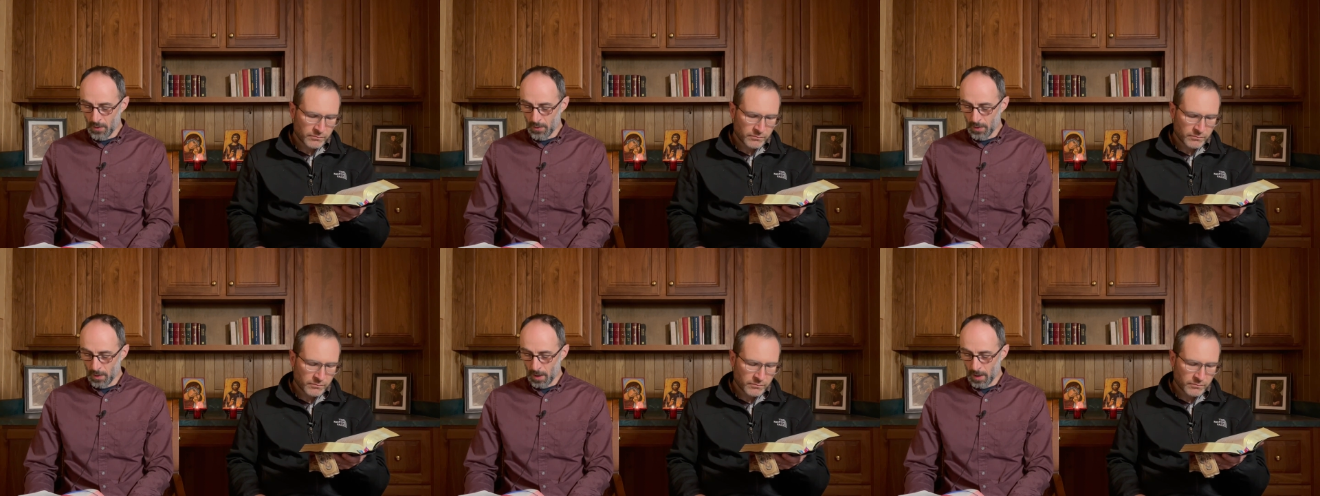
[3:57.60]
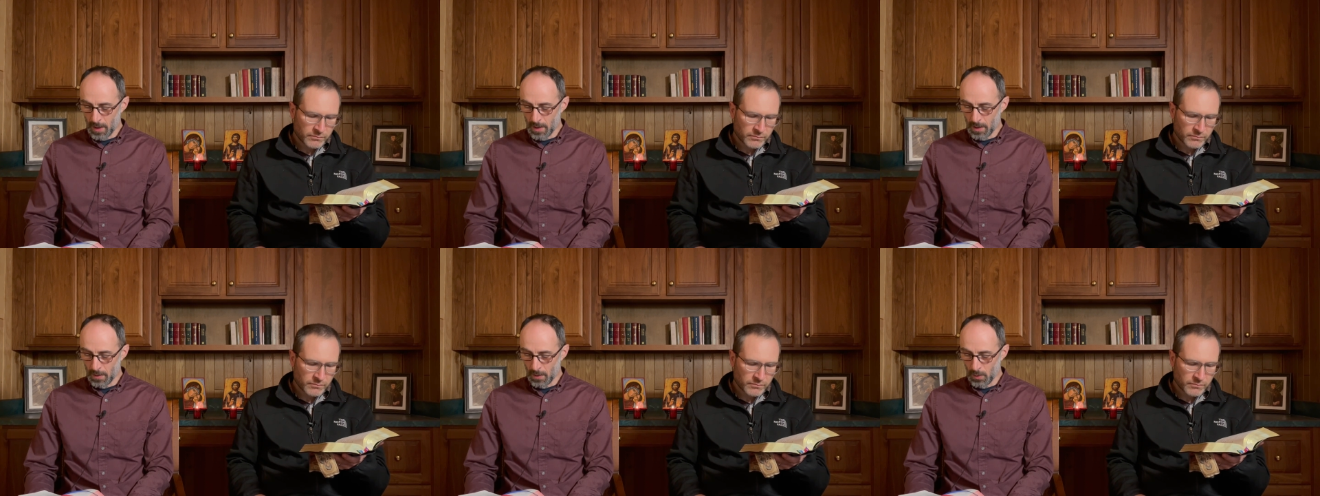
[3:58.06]
Speaker 1: your delight
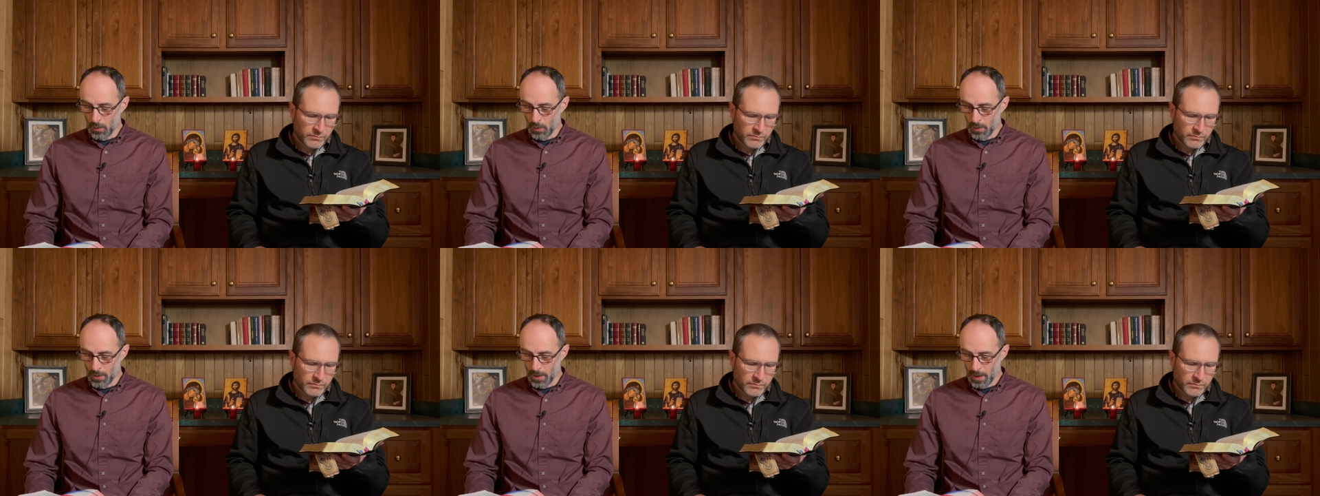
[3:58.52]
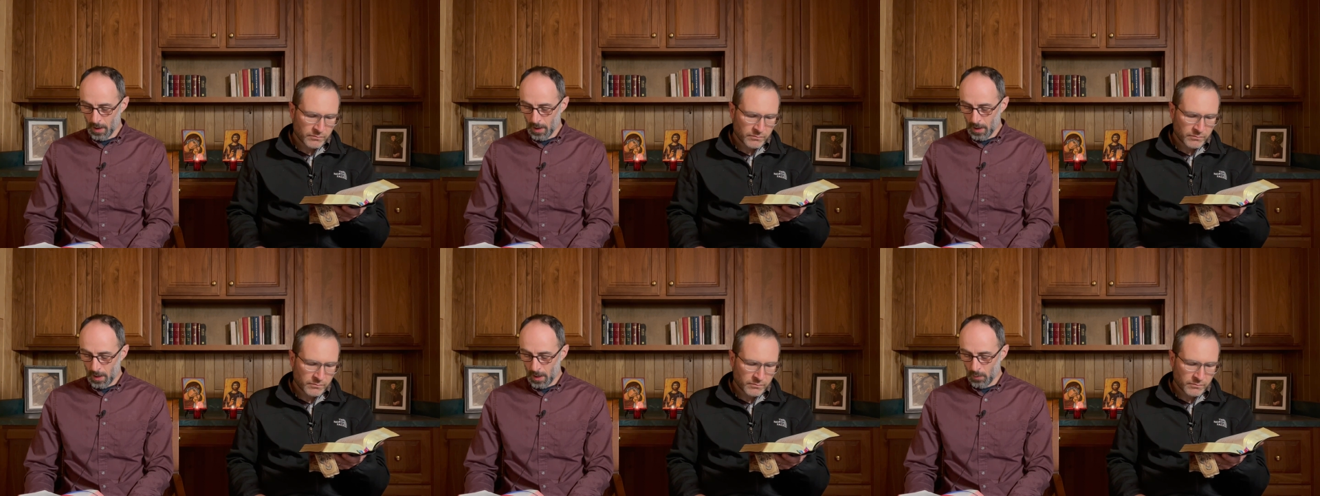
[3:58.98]
in the Lord,
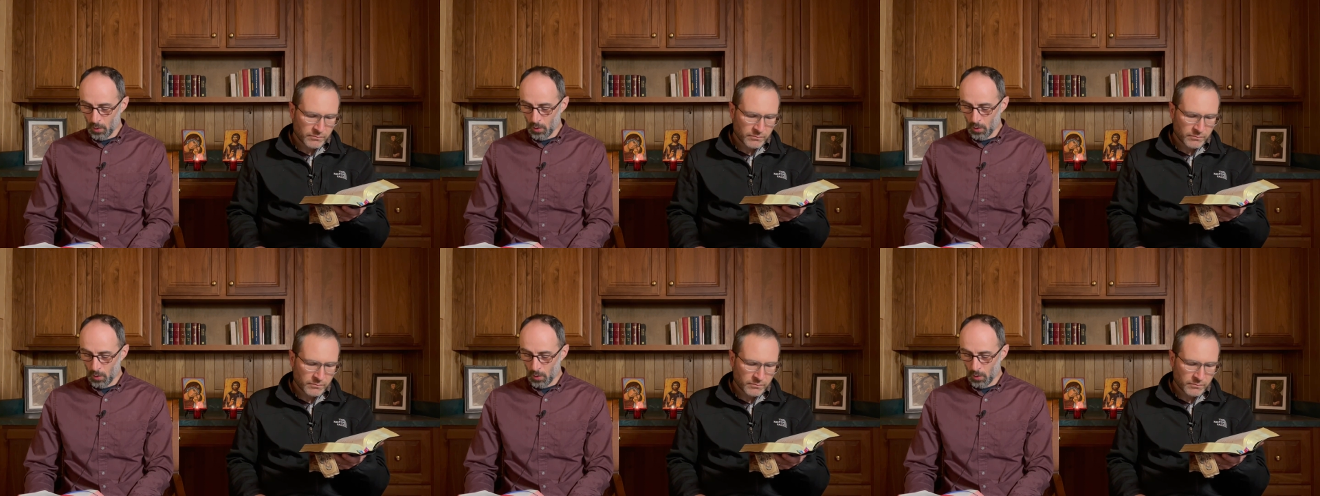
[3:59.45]
He will